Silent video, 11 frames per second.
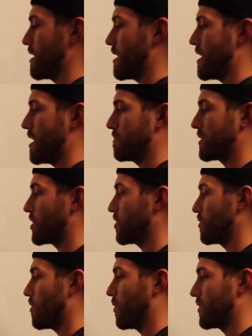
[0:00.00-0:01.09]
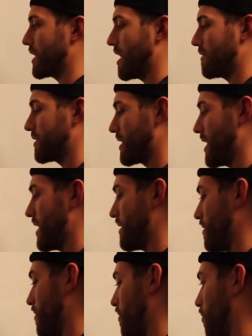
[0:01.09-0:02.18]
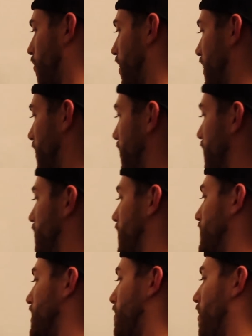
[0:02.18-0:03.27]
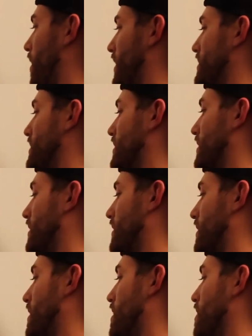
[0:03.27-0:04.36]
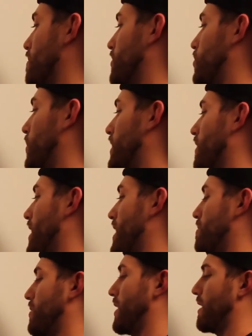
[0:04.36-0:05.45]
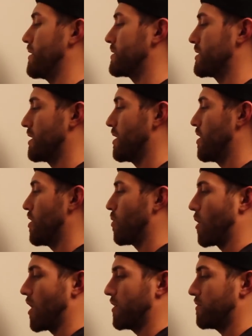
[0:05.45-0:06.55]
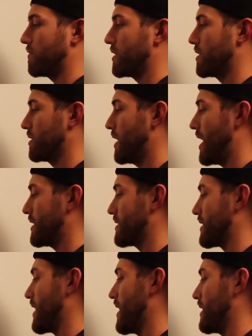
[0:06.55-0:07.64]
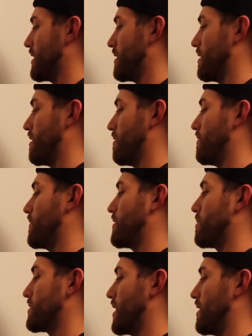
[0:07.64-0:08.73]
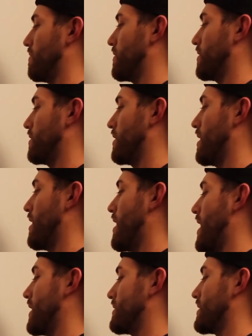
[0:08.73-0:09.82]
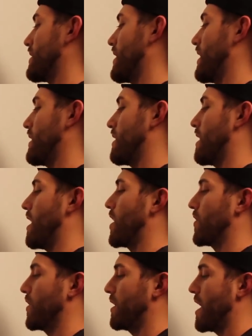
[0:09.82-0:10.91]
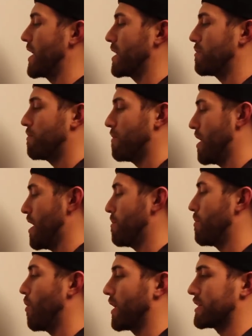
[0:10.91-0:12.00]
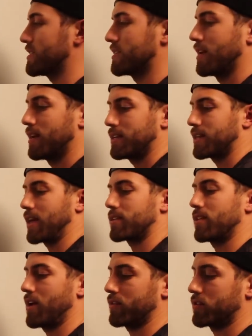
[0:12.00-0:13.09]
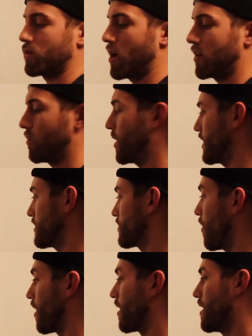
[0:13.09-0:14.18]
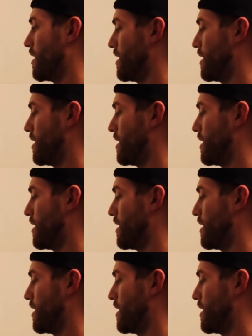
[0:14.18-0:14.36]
You only have to get 150 points between your eight players, where the field has to get, the 50% of the field has to get 190 points to get to their 200 winning score.